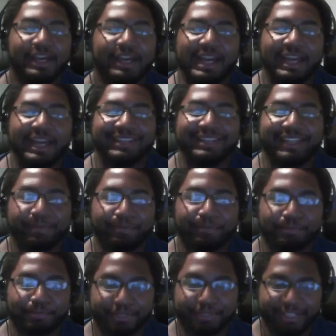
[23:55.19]
and they
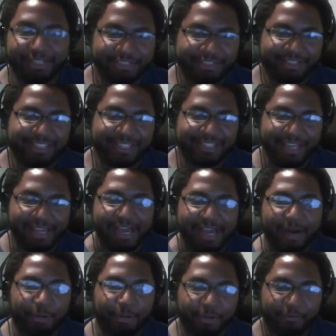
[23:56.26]
pledge to stay
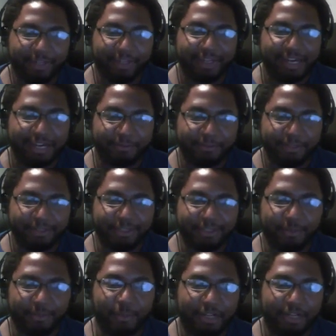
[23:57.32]
out of the conflicts in
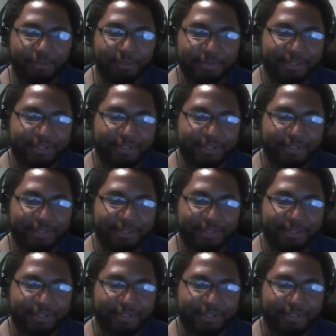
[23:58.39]
the realm.